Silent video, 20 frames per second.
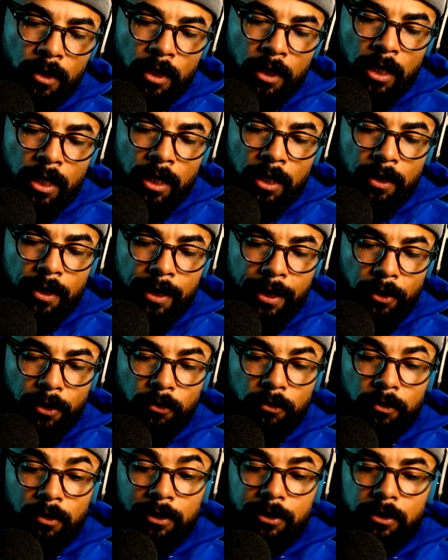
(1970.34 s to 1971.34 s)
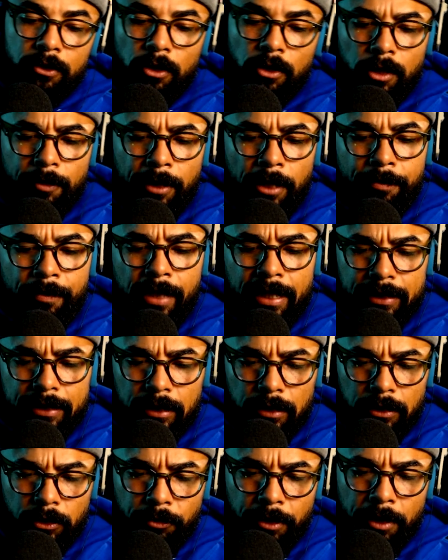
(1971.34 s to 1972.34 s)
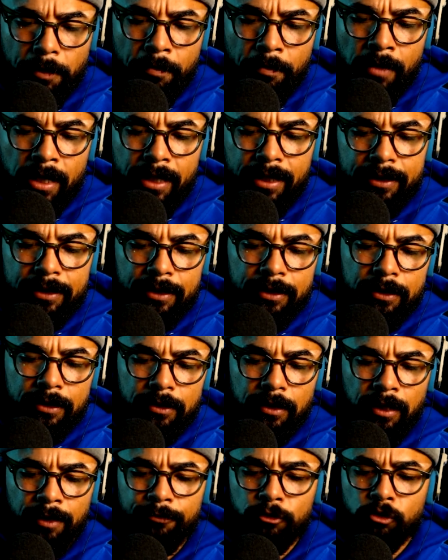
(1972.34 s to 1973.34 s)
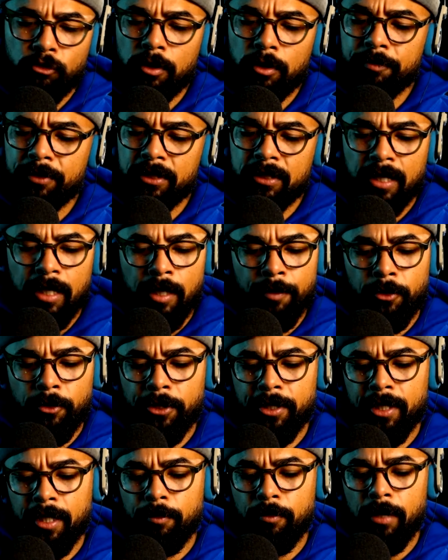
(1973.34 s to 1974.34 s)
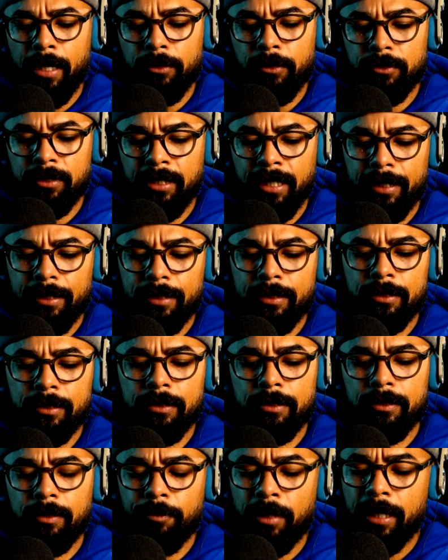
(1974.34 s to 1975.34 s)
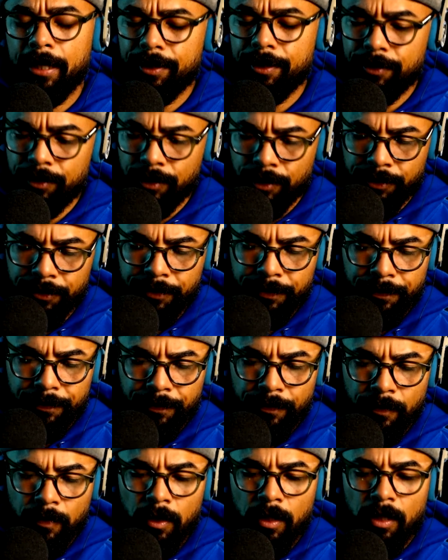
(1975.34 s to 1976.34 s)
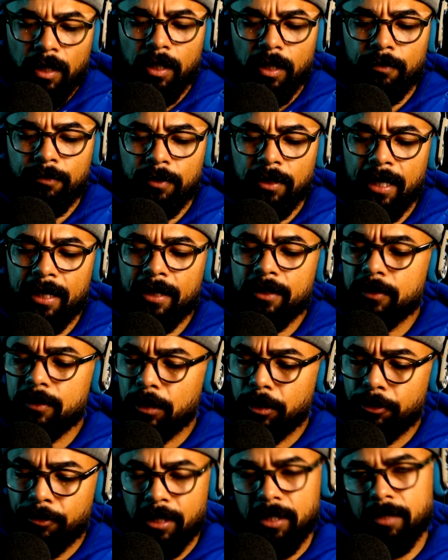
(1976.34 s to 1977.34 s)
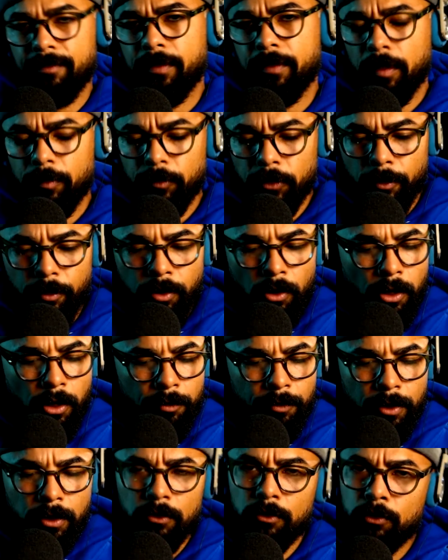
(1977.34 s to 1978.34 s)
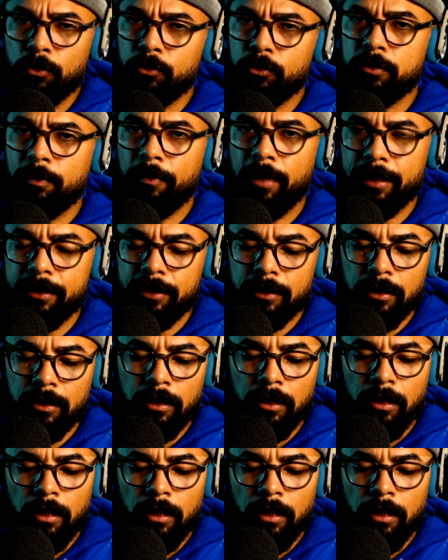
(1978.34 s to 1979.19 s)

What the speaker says: Now, let's talk about Musk a little bit. Musk, if Trump is the mRNA biotech pioneer, if Yay is the creative team department, who's Musk?